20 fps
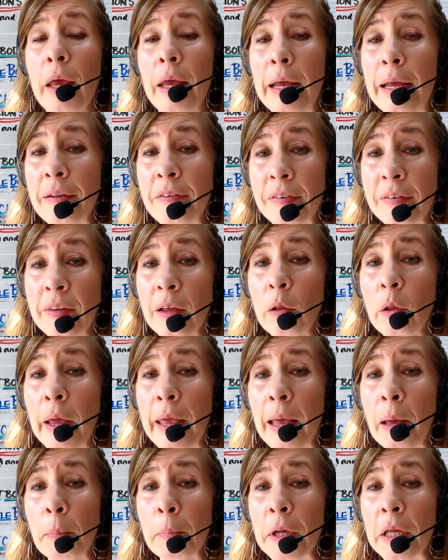It still
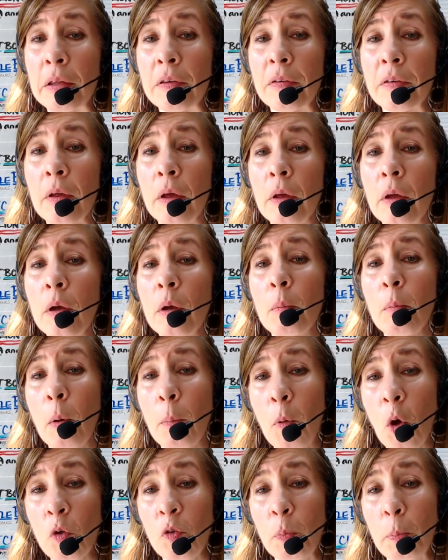happens. But
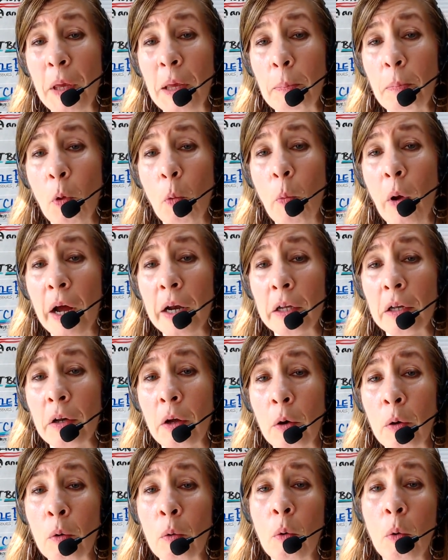most people want to
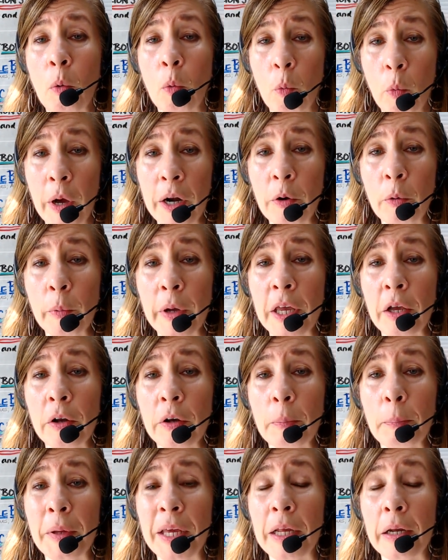know when are we going
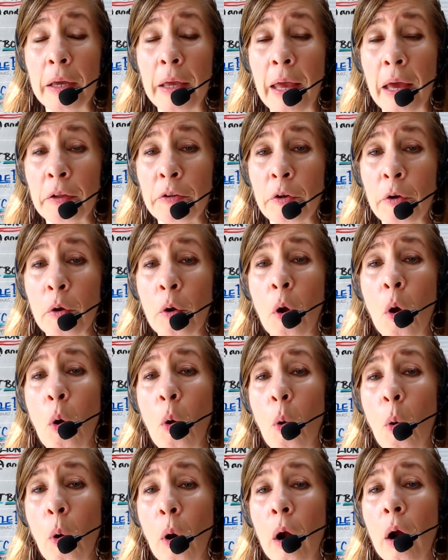to be together?
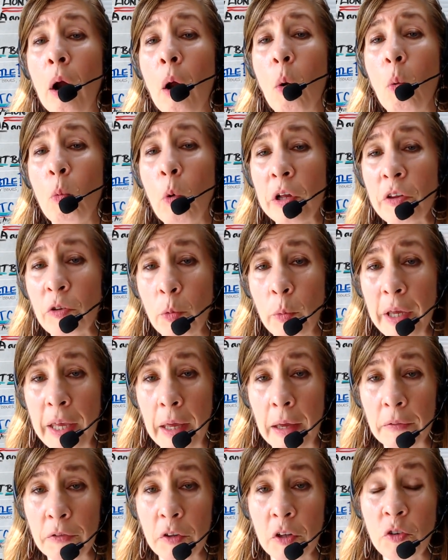or what do we
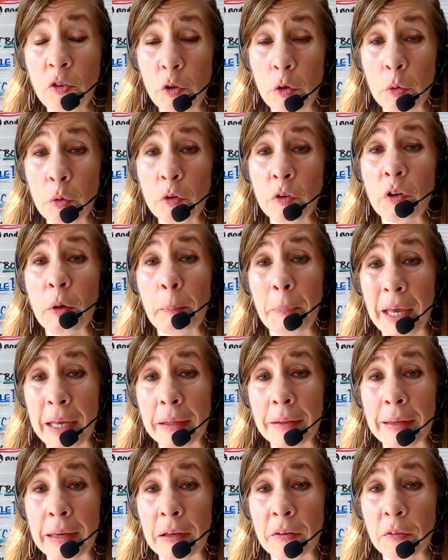have to do to
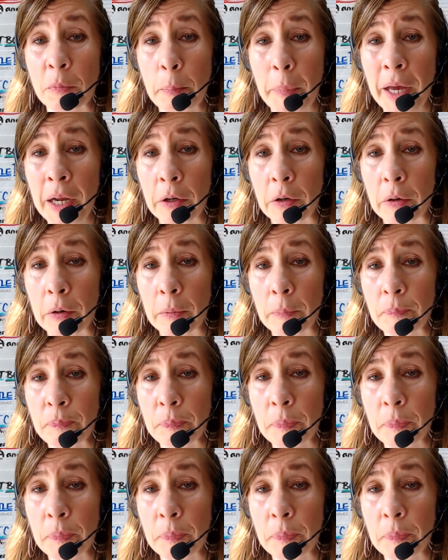make things better?